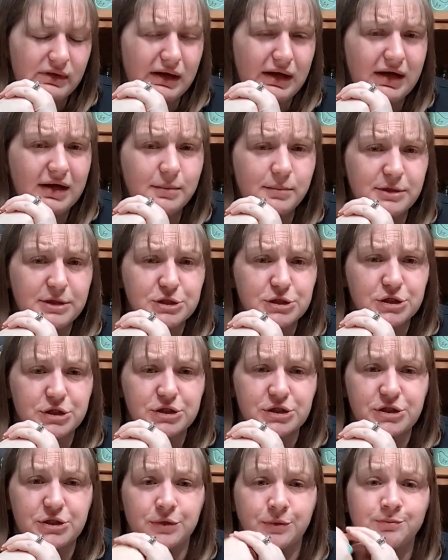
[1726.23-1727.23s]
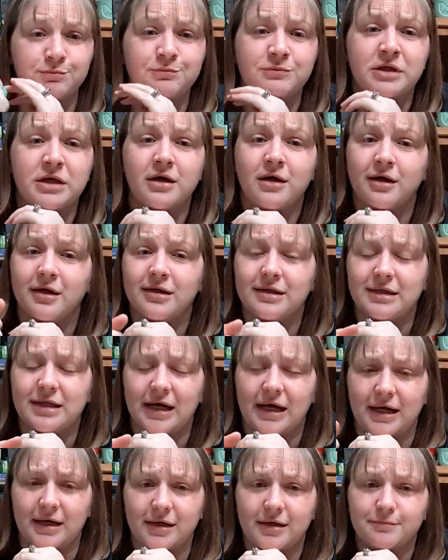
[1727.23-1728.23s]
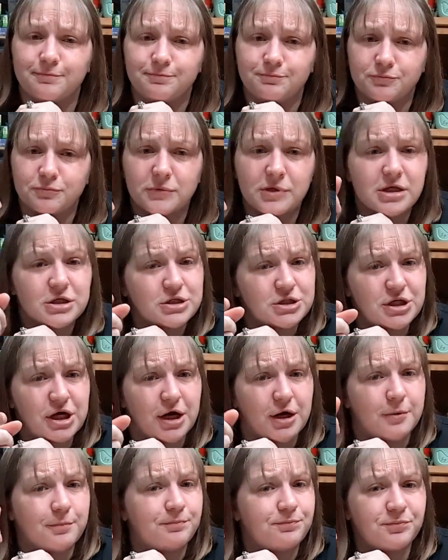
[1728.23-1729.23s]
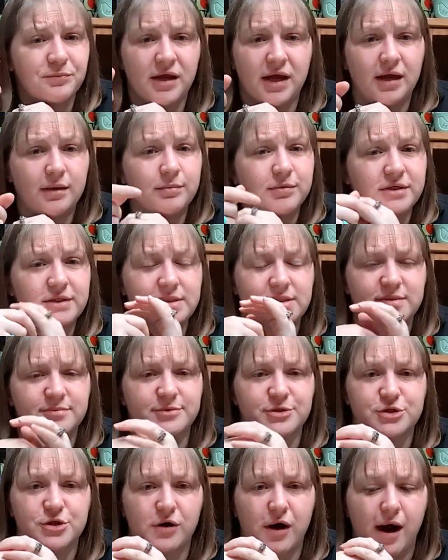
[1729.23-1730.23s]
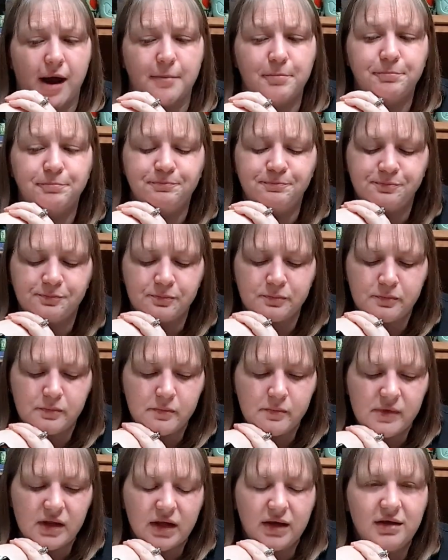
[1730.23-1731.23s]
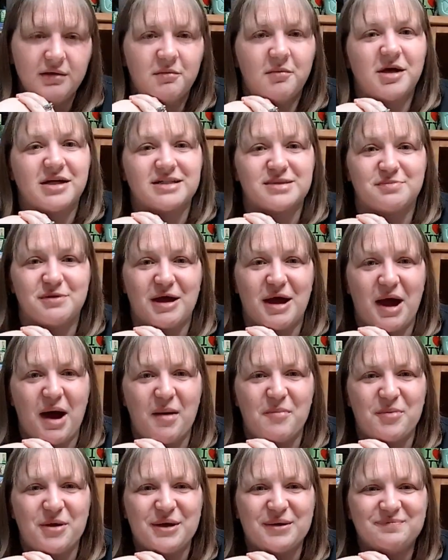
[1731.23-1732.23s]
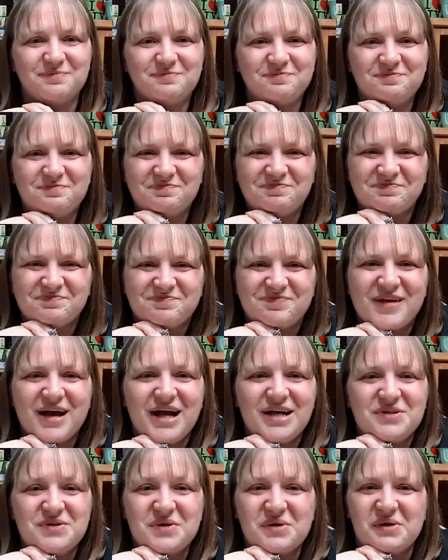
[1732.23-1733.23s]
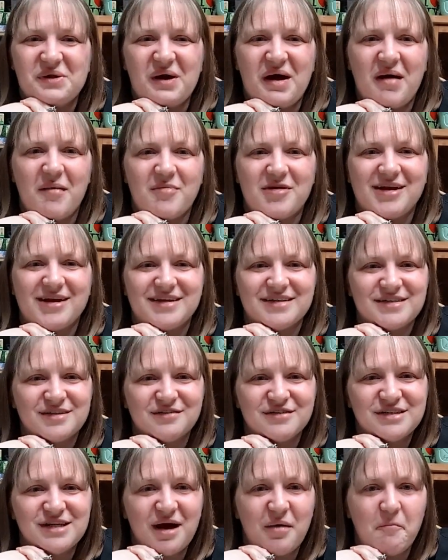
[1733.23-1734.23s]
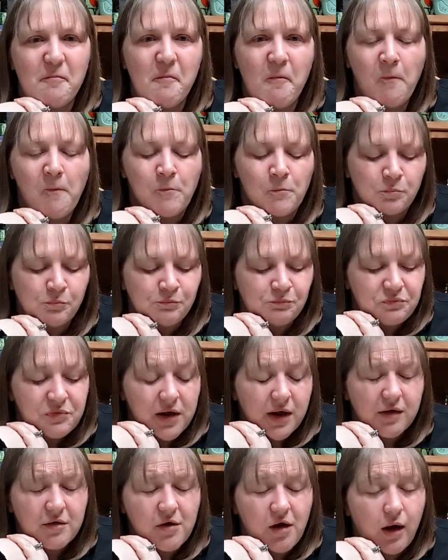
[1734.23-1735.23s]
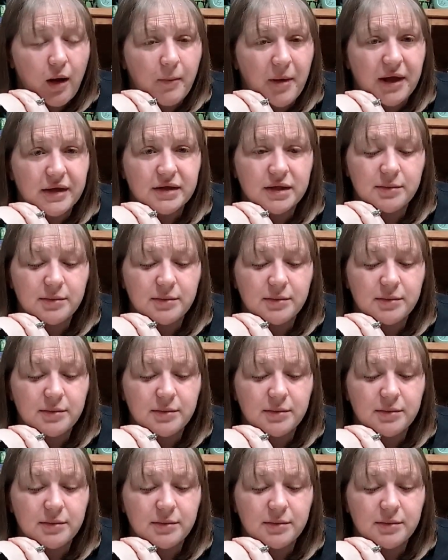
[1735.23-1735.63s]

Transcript: And be sure to like, share, and please subscribe. It makes me happy. I do a little happy dance every time. And comment.